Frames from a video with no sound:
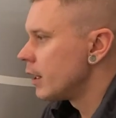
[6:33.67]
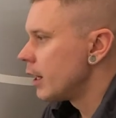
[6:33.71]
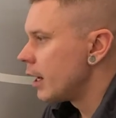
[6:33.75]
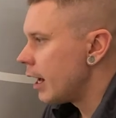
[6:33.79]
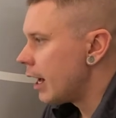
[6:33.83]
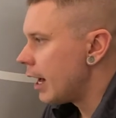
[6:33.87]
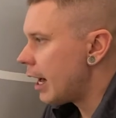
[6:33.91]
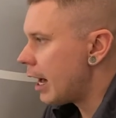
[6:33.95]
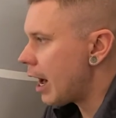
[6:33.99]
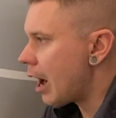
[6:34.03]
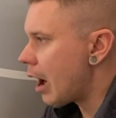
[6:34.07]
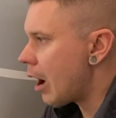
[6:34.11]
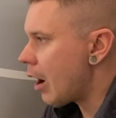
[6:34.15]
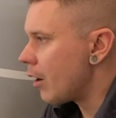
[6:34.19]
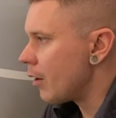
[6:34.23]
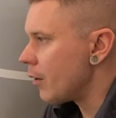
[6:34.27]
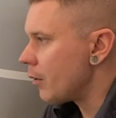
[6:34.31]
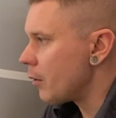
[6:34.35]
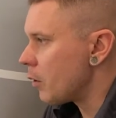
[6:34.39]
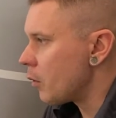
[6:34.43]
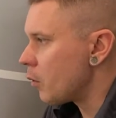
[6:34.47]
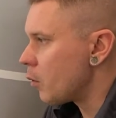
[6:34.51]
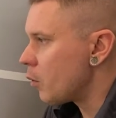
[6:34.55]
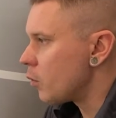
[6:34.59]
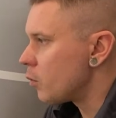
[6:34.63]
Uh,
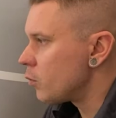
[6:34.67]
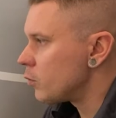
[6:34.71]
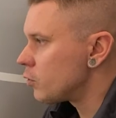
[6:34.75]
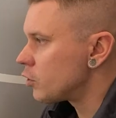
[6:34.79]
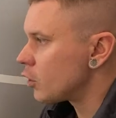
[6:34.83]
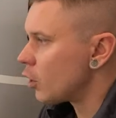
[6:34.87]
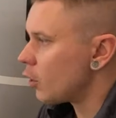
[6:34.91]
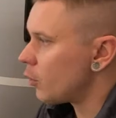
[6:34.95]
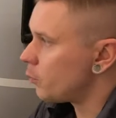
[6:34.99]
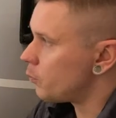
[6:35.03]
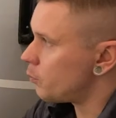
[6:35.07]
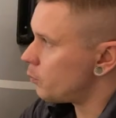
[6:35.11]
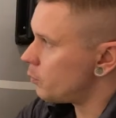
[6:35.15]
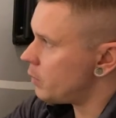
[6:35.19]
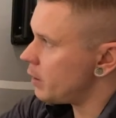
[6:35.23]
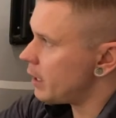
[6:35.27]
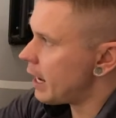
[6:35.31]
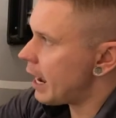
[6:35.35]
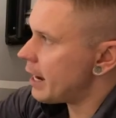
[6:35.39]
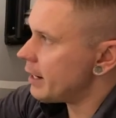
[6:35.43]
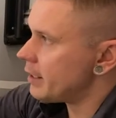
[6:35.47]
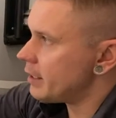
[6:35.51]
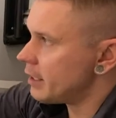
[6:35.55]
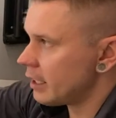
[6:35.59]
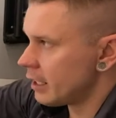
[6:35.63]
so the
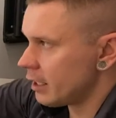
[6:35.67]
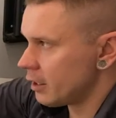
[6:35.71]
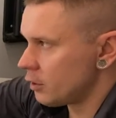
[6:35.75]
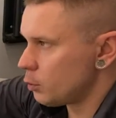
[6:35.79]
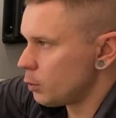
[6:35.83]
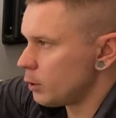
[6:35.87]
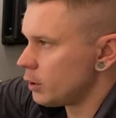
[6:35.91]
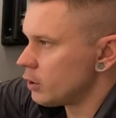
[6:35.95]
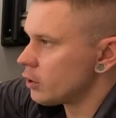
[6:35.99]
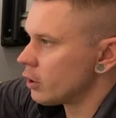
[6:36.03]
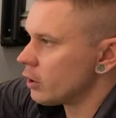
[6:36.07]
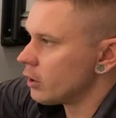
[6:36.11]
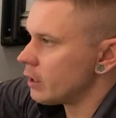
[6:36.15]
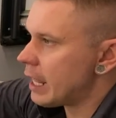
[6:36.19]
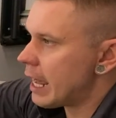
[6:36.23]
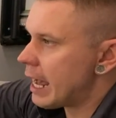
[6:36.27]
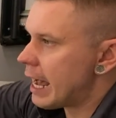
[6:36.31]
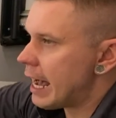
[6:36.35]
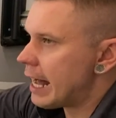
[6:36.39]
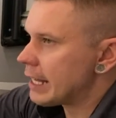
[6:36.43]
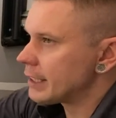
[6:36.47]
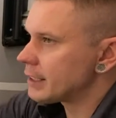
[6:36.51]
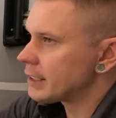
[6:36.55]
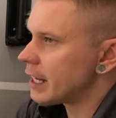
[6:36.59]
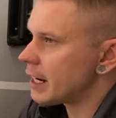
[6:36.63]
idea is we turn that
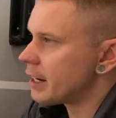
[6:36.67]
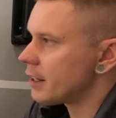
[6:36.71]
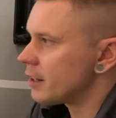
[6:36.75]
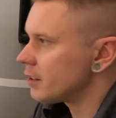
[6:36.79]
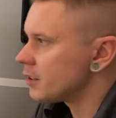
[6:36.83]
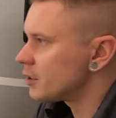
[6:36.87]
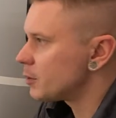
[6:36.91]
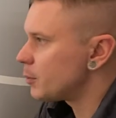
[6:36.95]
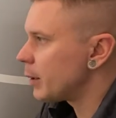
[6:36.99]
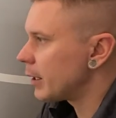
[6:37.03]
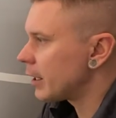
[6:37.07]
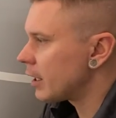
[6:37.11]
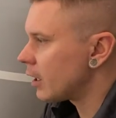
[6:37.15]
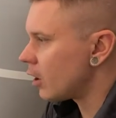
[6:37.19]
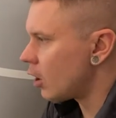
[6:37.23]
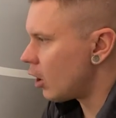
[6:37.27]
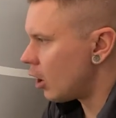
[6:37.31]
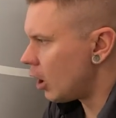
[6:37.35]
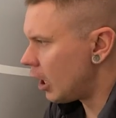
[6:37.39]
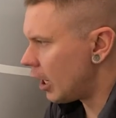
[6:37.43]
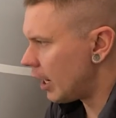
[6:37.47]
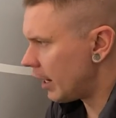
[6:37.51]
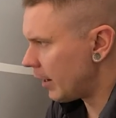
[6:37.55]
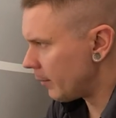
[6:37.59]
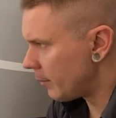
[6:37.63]
hot side of the spigot
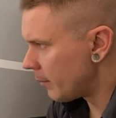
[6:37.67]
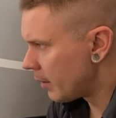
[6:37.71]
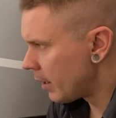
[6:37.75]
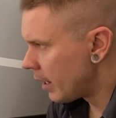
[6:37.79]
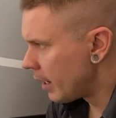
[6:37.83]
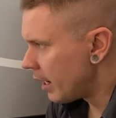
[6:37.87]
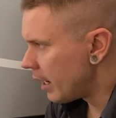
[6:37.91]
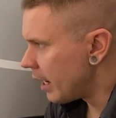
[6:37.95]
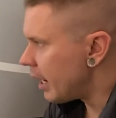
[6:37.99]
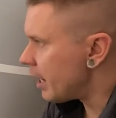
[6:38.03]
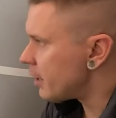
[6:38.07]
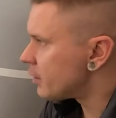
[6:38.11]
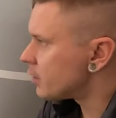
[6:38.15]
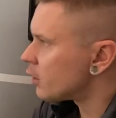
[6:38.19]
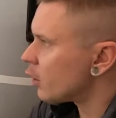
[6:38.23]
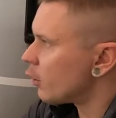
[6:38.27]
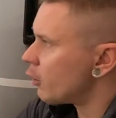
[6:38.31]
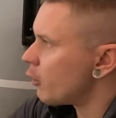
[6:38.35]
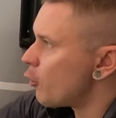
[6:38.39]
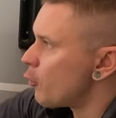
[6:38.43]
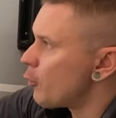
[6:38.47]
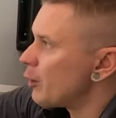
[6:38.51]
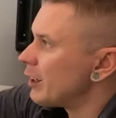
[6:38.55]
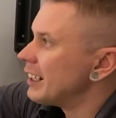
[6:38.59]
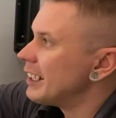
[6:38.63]
on. It's going
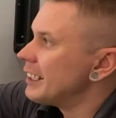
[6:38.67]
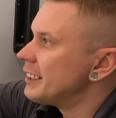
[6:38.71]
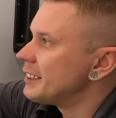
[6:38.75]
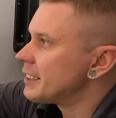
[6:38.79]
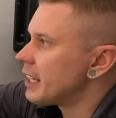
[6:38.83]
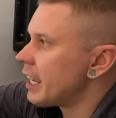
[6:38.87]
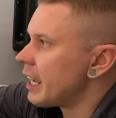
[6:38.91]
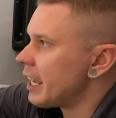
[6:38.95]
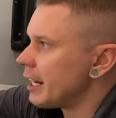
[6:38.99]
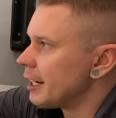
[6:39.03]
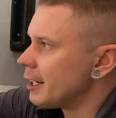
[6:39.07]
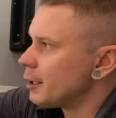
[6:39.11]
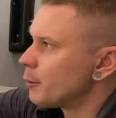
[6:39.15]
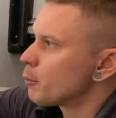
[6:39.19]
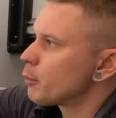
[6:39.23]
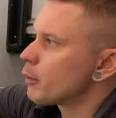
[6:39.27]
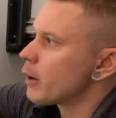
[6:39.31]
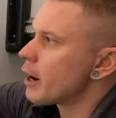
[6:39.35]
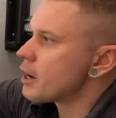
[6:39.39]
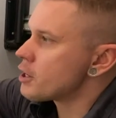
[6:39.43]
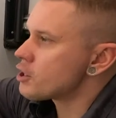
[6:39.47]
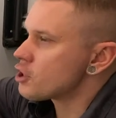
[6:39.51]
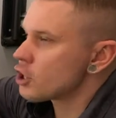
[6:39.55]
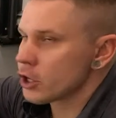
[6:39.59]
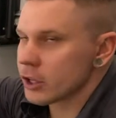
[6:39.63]
to release any
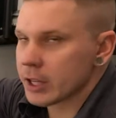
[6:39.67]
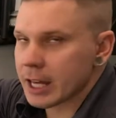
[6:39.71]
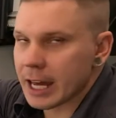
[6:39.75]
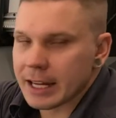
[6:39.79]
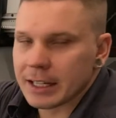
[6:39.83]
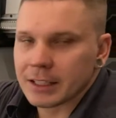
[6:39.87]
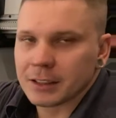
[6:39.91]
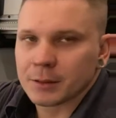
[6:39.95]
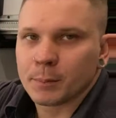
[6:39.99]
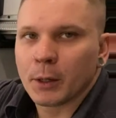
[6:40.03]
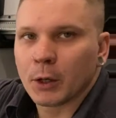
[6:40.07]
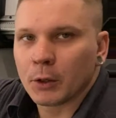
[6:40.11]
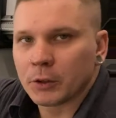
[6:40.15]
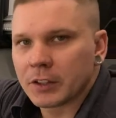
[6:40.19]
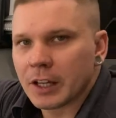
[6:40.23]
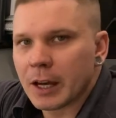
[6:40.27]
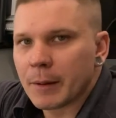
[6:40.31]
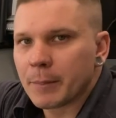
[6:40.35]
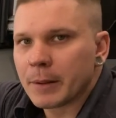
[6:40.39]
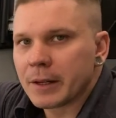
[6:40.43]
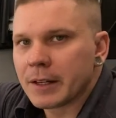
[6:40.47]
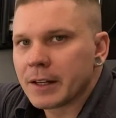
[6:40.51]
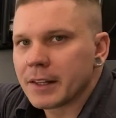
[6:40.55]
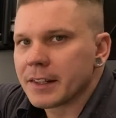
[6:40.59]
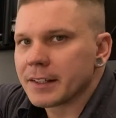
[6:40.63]
pressure that has built
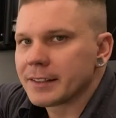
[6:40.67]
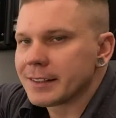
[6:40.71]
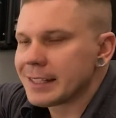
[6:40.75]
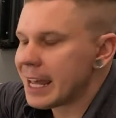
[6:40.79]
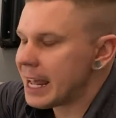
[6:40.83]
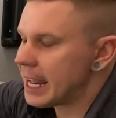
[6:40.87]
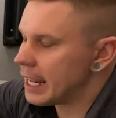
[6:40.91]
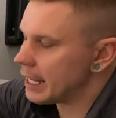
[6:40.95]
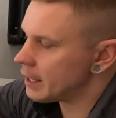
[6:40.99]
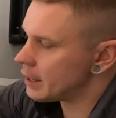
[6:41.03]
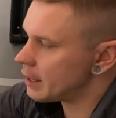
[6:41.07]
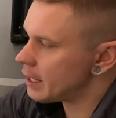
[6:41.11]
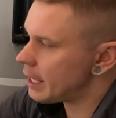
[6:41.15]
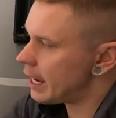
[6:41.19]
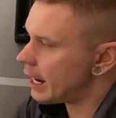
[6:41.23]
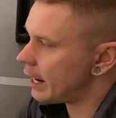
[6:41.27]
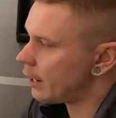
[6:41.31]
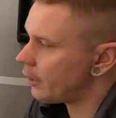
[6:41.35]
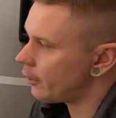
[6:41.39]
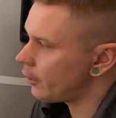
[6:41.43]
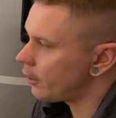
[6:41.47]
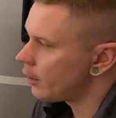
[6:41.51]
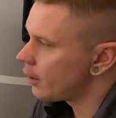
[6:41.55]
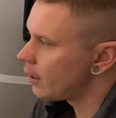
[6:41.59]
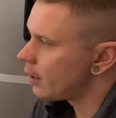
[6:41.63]
up into the tank
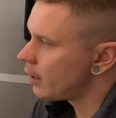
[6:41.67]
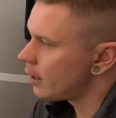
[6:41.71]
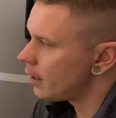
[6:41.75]
there.